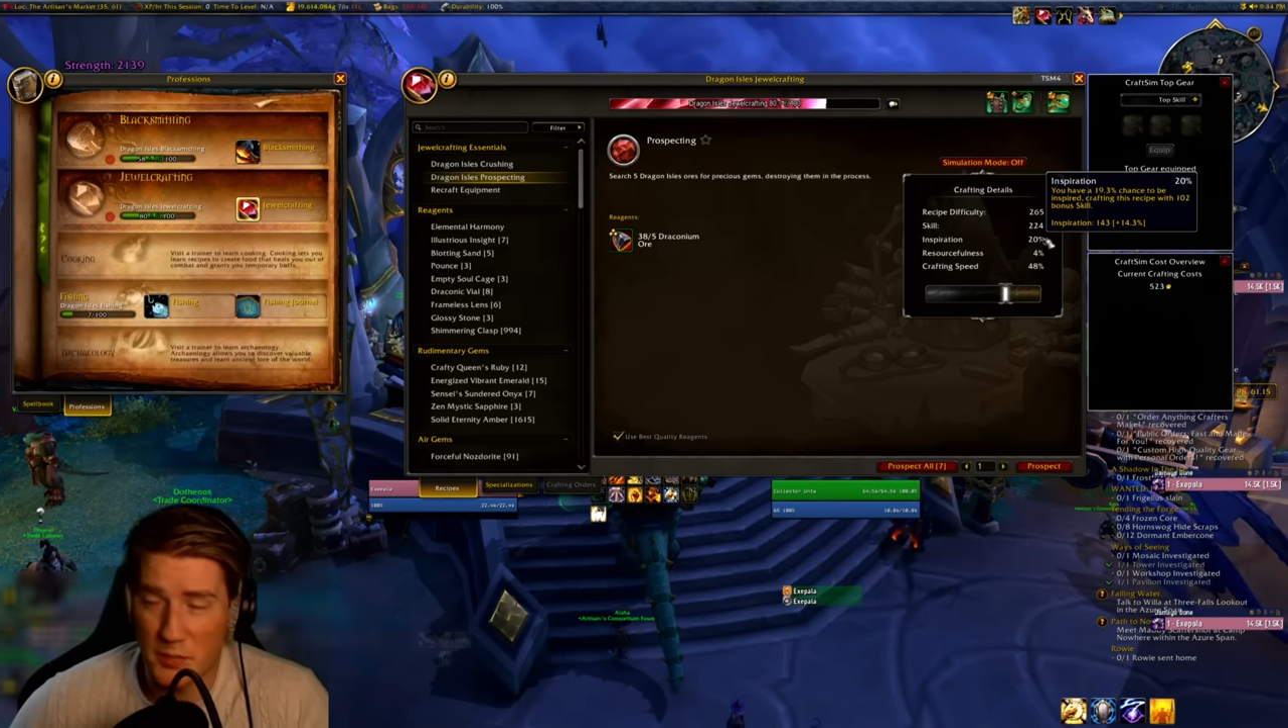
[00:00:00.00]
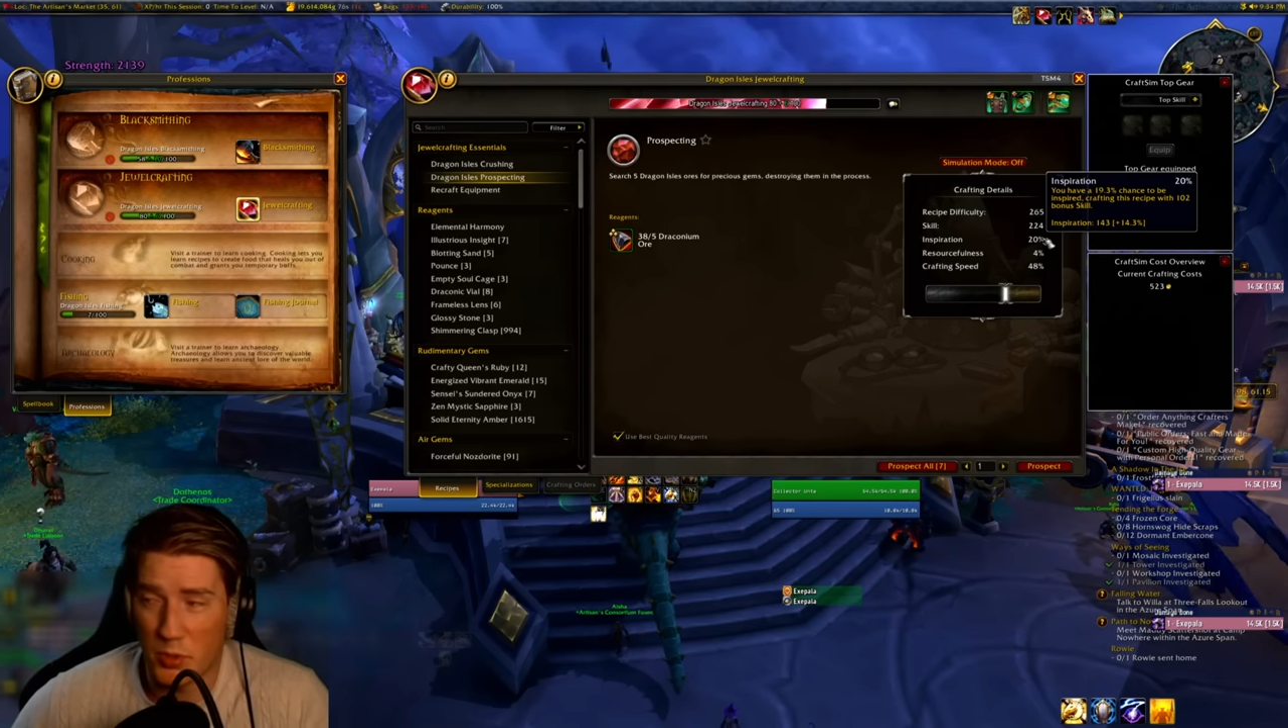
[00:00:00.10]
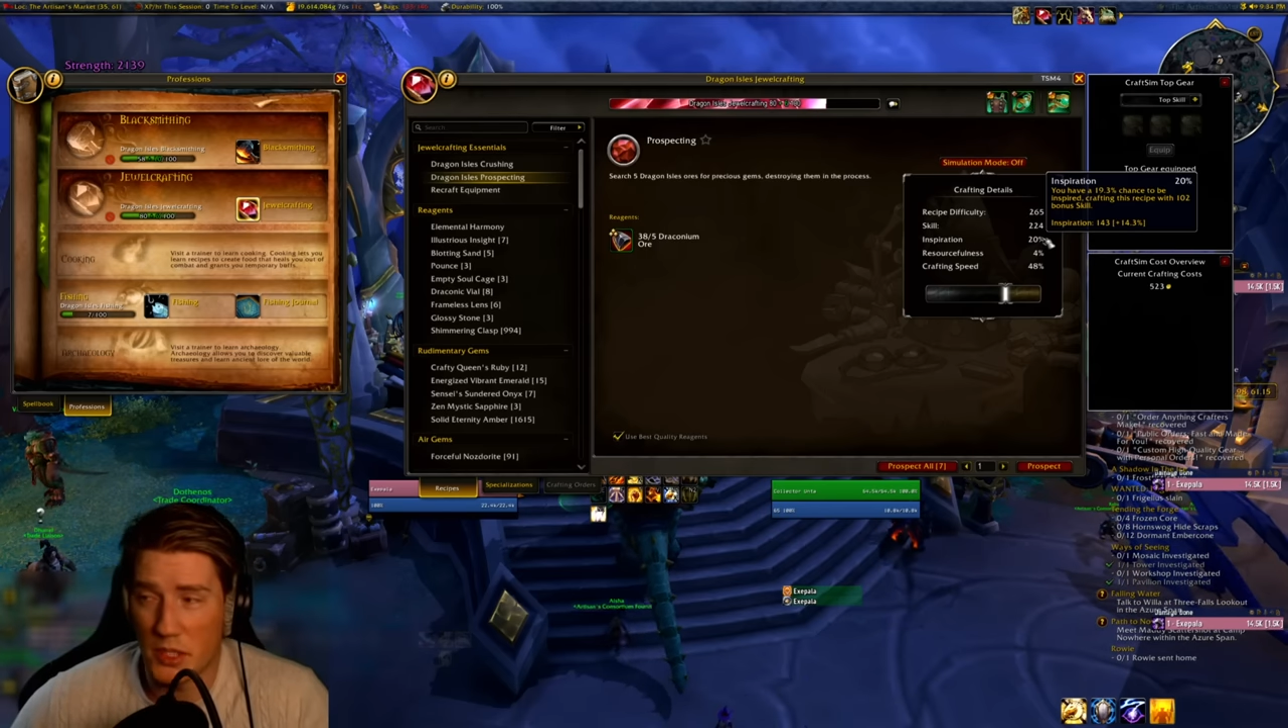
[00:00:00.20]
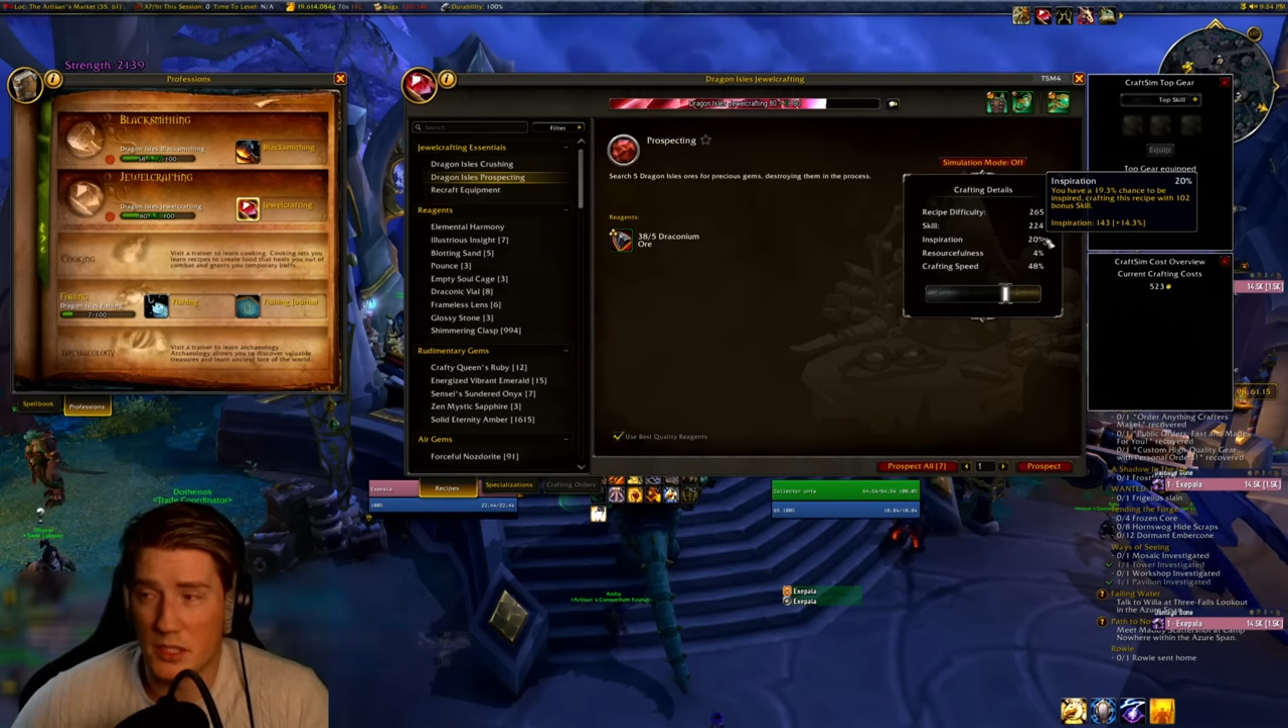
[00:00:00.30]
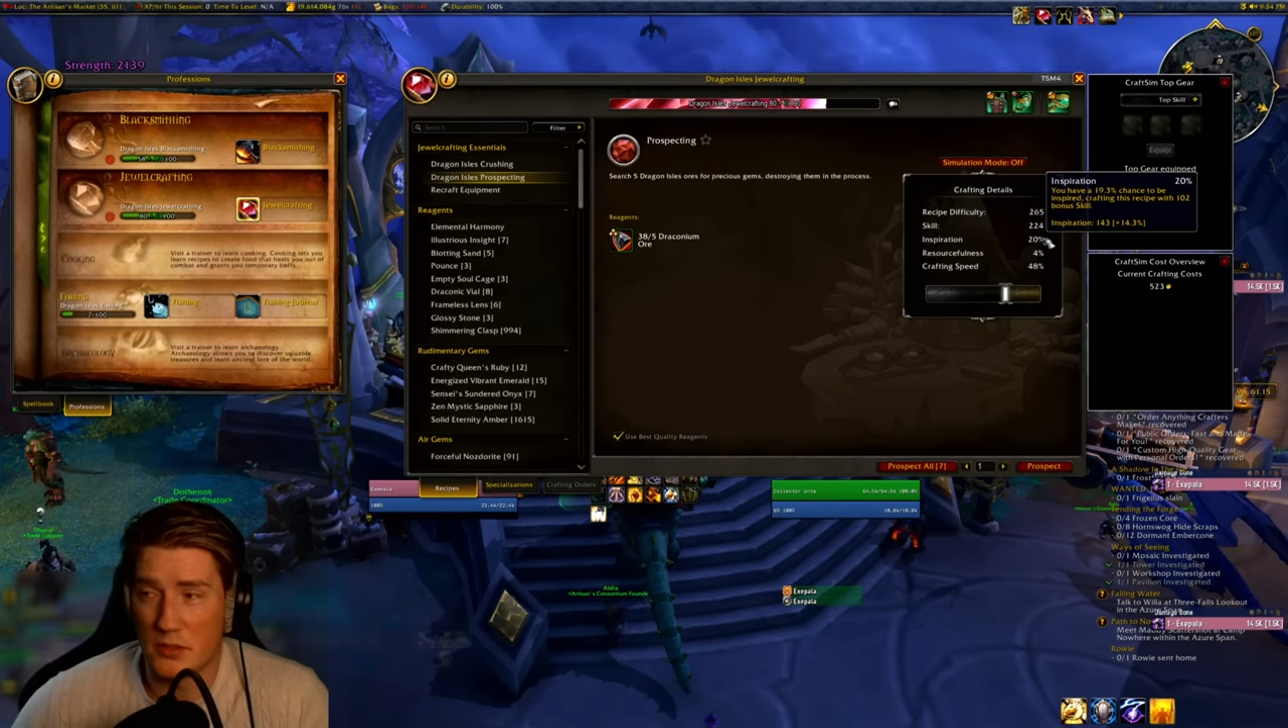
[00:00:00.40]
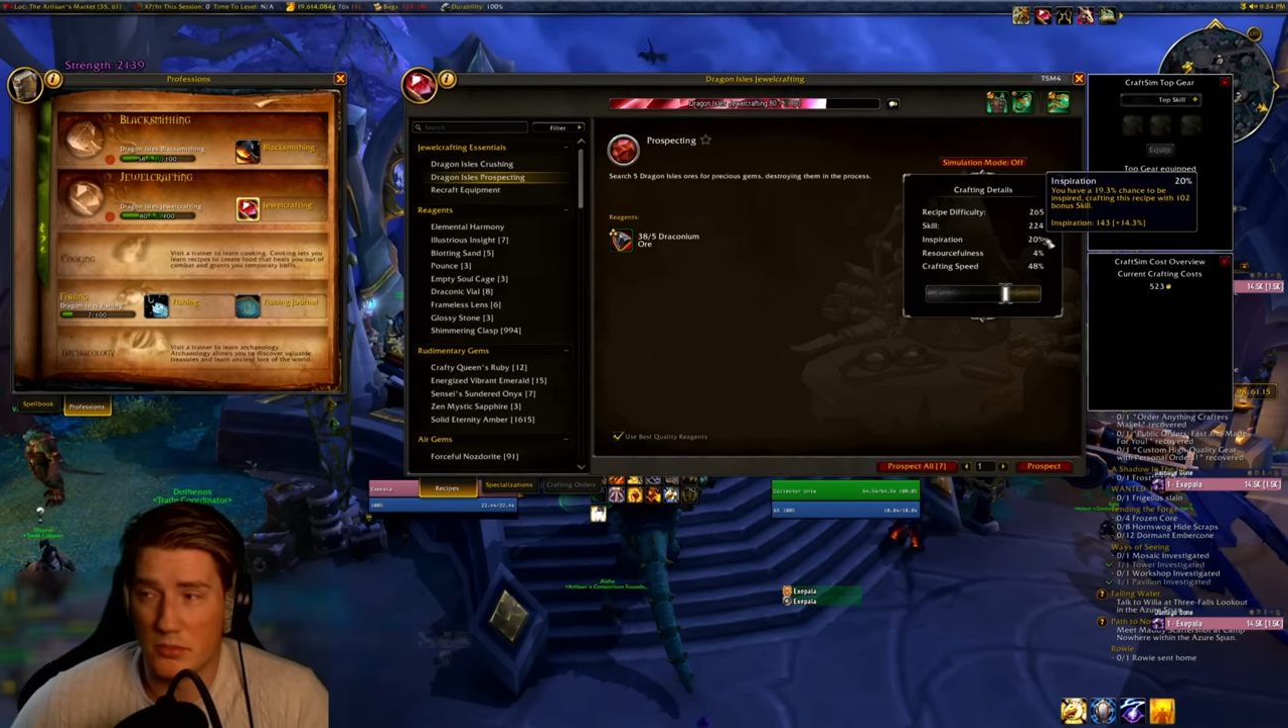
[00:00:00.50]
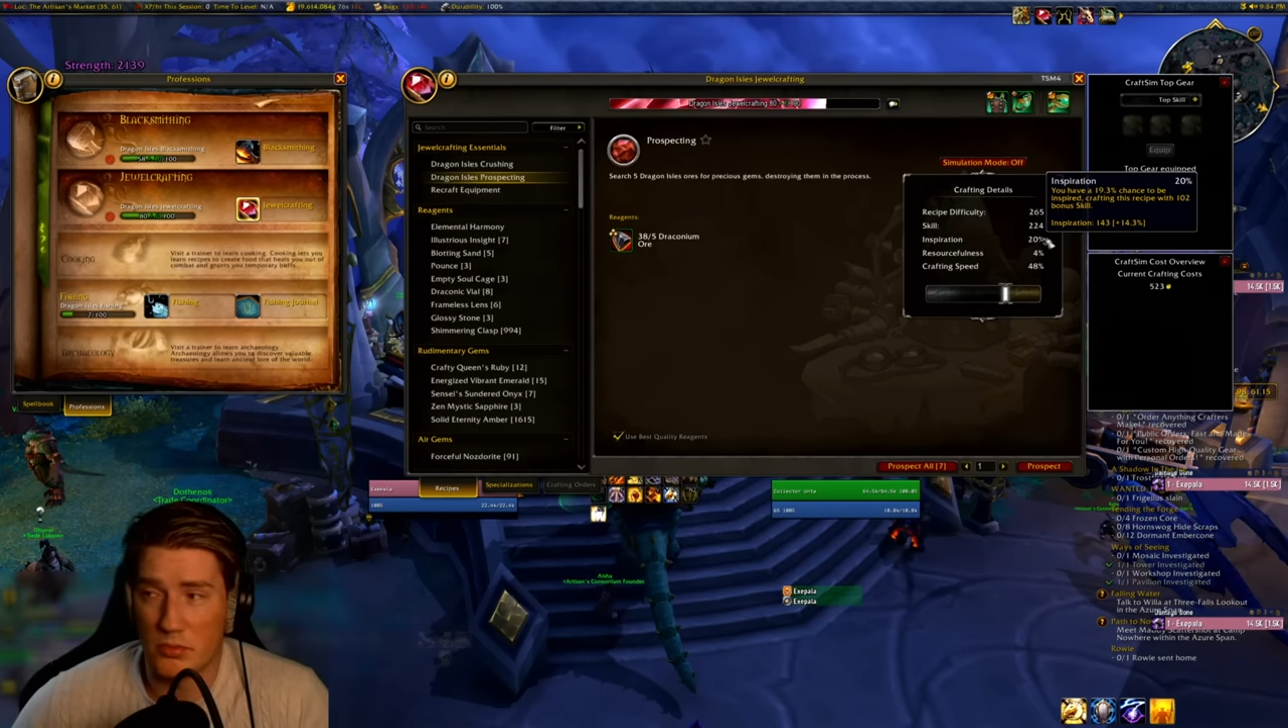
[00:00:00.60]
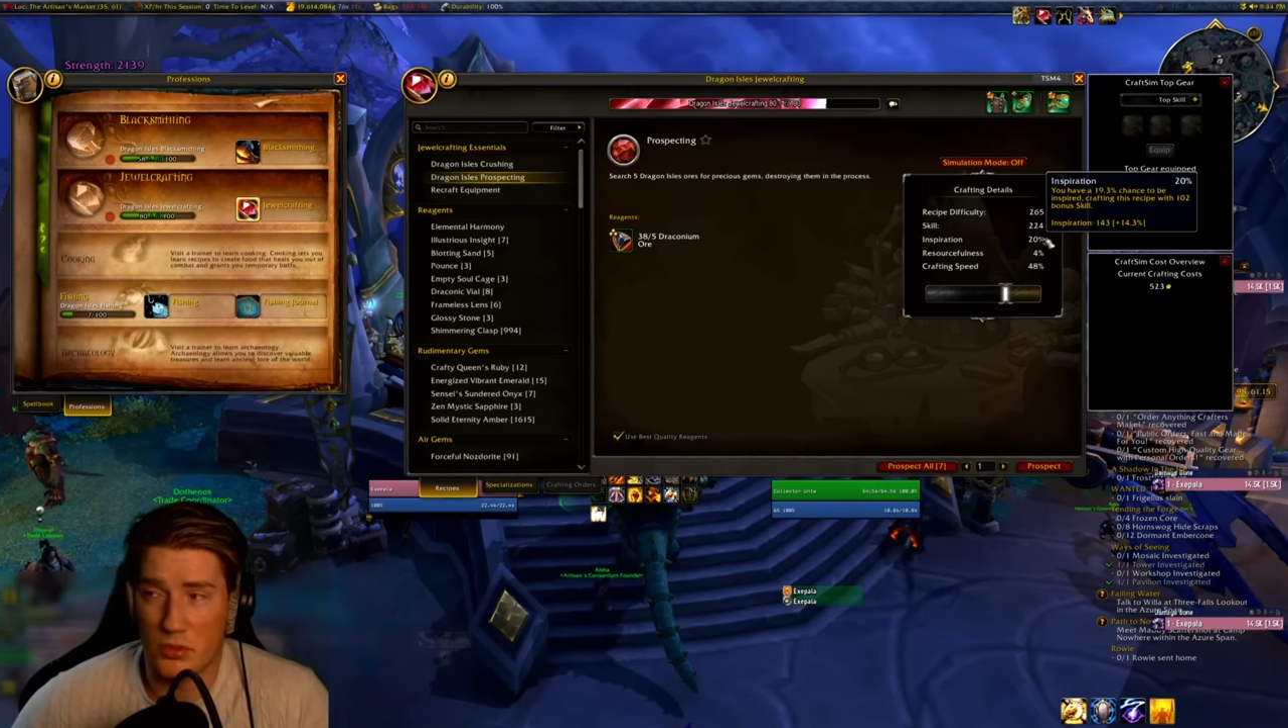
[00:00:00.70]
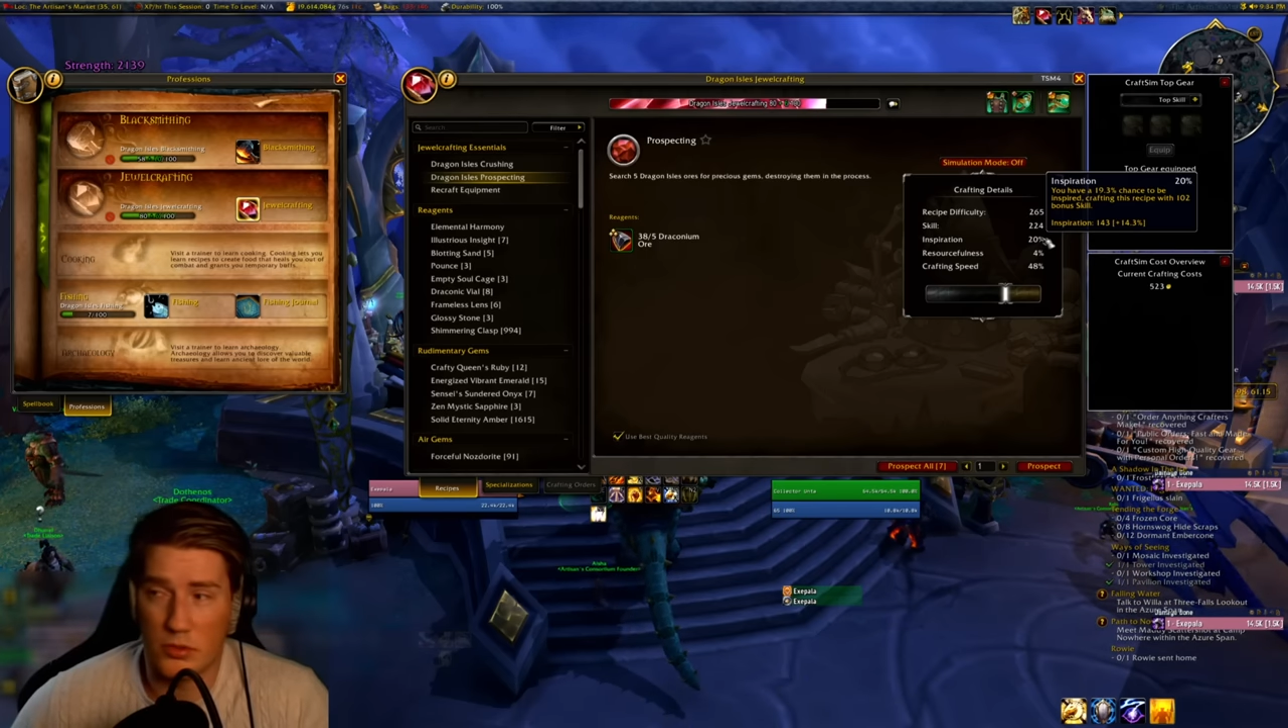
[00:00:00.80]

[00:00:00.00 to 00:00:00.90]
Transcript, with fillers: inspiration